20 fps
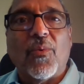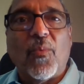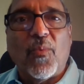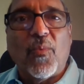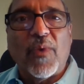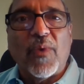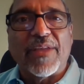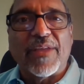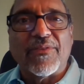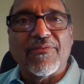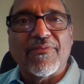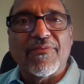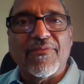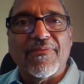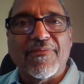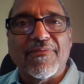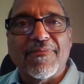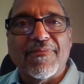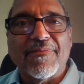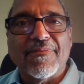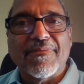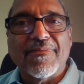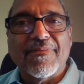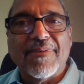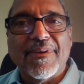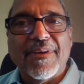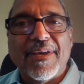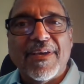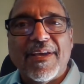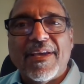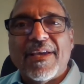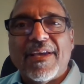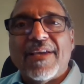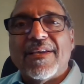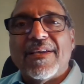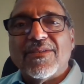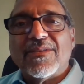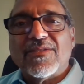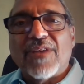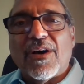wins.
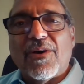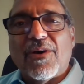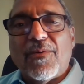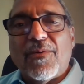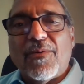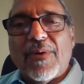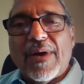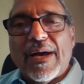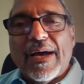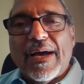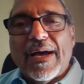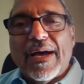So